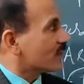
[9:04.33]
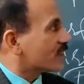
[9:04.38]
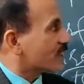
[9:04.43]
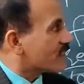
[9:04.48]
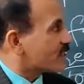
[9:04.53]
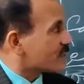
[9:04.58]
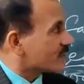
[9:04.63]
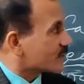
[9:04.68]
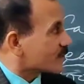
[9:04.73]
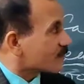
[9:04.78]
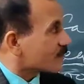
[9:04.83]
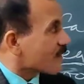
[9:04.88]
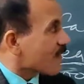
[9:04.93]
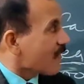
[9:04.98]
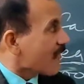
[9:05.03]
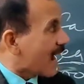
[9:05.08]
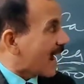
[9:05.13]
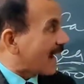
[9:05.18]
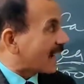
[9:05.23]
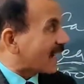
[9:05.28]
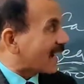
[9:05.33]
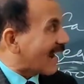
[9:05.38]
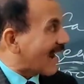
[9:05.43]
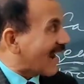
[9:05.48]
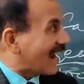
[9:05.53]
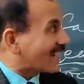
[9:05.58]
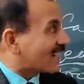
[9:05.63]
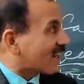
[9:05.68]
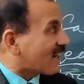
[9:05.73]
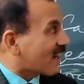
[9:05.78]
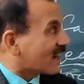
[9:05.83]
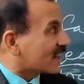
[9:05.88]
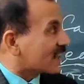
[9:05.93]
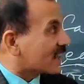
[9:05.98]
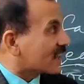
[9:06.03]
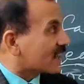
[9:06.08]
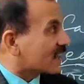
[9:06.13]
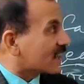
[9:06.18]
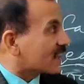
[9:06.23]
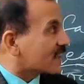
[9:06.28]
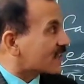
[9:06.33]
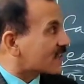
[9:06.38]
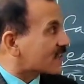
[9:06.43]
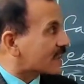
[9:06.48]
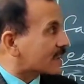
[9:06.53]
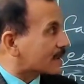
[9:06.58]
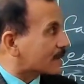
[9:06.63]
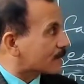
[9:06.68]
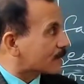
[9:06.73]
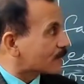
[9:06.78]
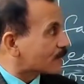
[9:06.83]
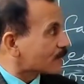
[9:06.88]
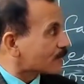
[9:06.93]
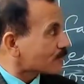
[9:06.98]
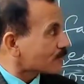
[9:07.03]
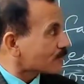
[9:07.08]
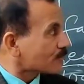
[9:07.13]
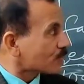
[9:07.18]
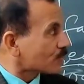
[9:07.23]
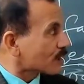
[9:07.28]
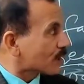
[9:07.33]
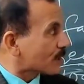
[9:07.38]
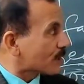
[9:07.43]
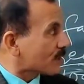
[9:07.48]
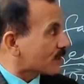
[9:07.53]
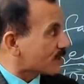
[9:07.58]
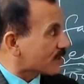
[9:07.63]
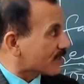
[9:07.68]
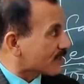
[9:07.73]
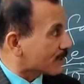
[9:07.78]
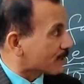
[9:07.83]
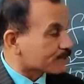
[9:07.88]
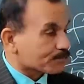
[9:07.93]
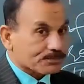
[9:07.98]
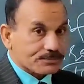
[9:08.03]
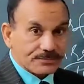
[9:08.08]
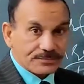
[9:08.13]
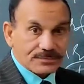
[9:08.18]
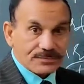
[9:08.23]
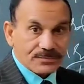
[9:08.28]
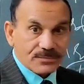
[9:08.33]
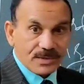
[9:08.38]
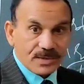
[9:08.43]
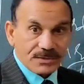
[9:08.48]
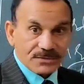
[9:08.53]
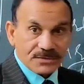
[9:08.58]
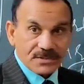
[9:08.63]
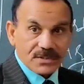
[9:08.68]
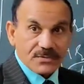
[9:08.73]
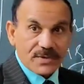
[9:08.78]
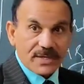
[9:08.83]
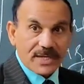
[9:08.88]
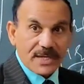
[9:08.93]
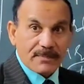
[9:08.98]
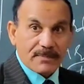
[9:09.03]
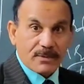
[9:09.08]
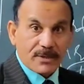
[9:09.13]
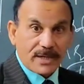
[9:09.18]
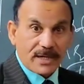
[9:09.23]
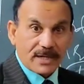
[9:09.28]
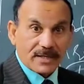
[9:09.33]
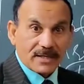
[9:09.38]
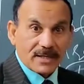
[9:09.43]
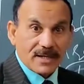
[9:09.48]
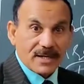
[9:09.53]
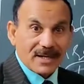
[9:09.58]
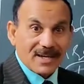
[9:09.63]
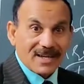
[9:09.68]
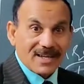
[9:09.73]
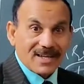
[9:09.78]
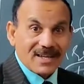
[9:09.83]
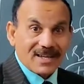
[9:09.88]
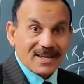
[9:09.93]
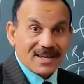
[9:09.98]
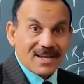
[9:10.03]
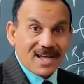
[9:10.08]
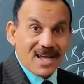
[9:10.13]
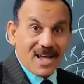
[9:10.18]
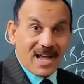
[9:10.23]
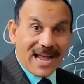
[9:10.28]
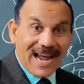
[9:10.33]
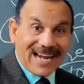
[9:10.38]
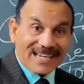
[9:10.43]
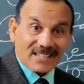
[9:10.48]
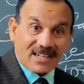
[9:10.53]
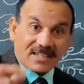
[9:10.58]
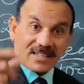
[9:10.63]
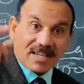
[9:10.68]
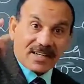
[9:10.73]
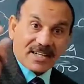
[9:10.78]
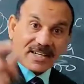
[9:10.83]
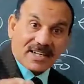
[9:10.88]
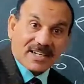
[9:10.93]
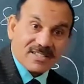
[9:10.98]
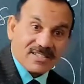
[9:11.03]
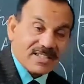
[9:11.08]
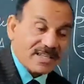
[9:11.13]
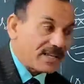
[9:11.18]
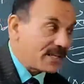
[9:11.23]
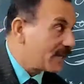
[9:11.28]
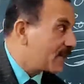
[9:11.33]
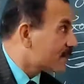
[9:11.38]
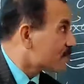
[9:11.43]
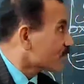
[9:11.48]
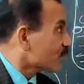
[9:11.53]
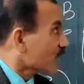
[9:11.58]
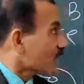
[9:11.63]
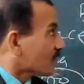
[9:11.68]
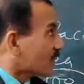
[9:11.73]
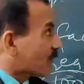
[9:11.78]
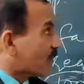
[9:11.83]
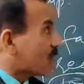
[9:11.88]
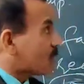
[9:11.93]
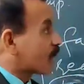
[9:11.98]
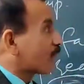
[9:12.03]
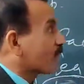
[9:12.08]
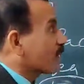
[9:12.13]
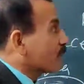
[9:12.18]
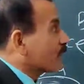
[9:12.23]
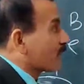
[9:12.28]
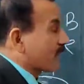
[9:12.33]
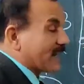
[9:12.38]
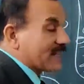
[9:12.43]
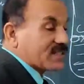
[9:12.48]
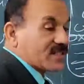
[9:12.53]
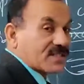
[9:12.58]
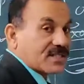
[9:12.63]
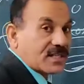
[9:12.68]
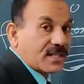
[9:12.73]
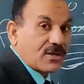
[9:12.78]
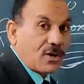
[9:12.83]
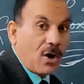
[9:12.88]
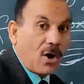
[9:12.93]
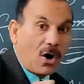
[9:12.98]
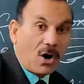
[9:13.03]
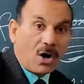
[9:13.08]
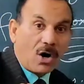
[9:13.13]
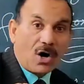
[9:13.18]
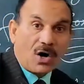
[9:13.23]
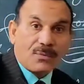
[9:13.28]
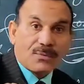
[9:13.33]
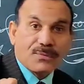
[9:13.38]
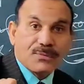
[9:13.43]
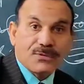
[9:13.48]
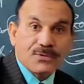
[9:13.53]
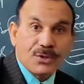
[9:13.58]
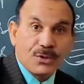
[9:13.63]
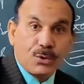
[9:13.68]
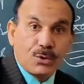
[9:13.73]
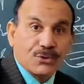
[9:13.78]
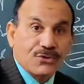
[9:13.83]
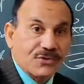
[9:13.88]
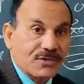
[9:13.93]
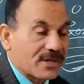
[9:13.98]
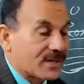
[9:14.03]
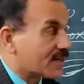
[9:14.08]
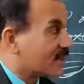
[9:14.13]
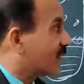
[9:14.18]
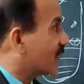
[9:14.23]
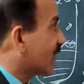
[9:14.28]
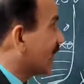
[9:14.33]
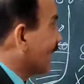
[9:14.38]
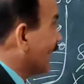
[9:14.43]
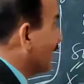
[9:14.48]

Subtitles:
increases. And at 100 degrees C, you see please here, this is very important. At 100 degrees C, the vapor pressure of solution